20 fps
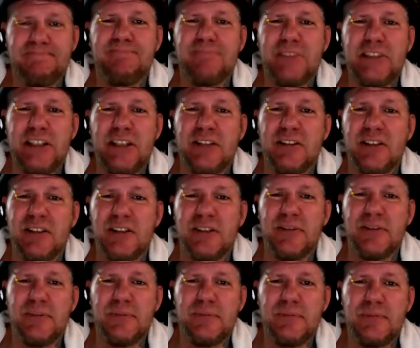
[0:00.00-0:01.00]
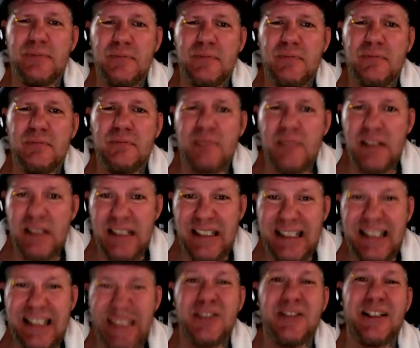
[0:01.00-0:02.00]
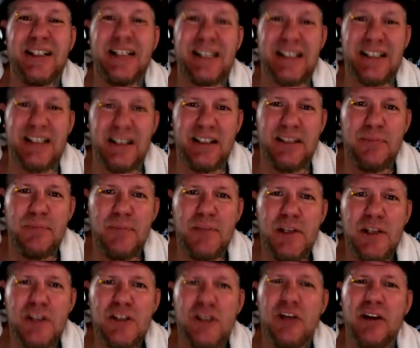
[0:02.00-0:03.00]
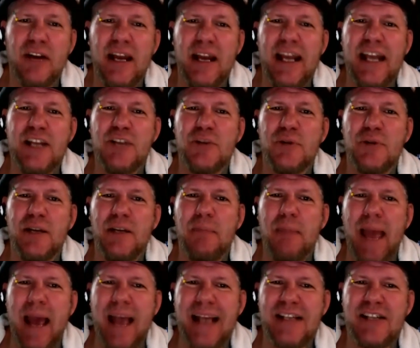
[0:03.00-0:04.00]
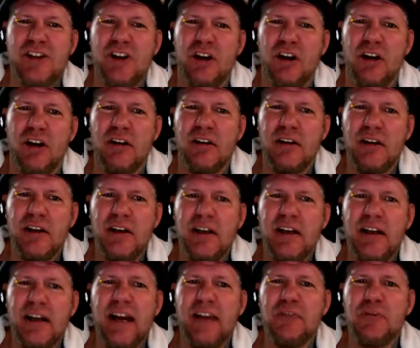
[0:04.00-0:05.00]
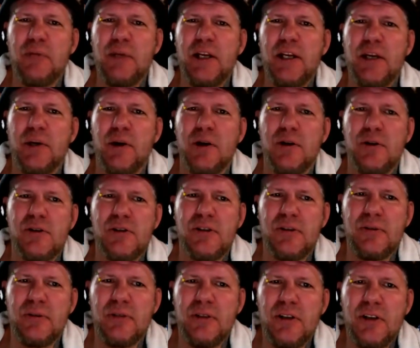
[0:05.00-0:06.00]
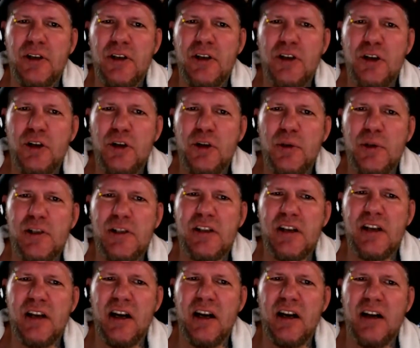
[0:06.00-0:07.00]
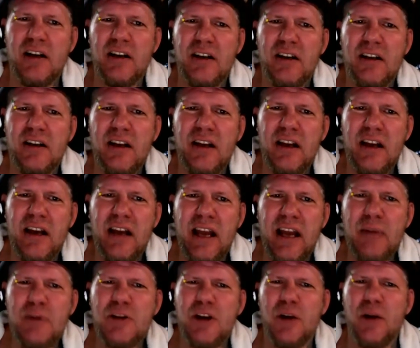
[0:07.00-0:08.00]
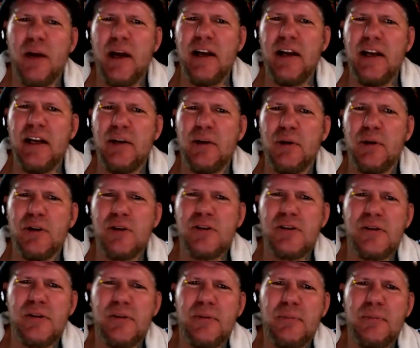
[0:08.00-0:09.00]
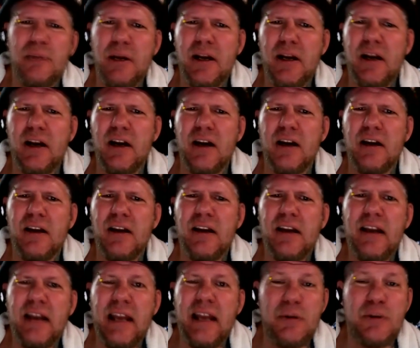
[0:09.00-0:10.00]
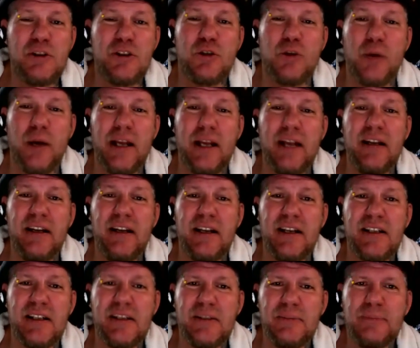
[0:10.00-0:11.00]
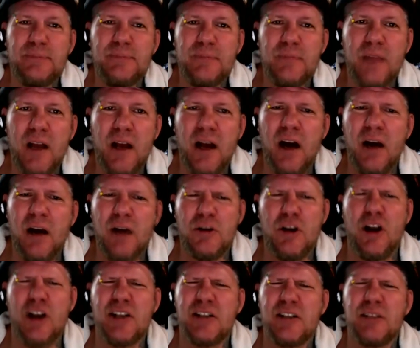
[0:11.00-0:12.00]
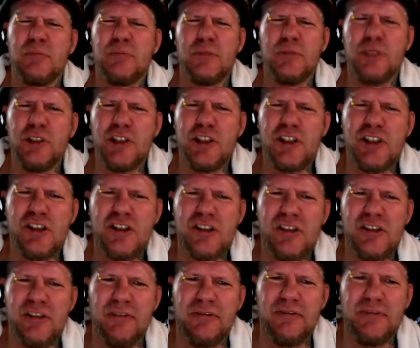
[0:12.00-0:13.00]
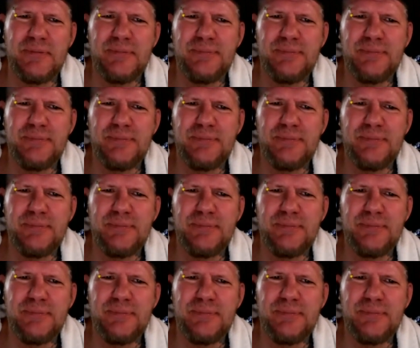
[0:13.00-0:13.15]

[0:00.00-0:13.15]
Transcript: Seriously. Seriously. Starring Adrian Pasdar, the guy from Heroes, who was, he was all right in Heroes, but he was great in this. It was awesome. Good stuff.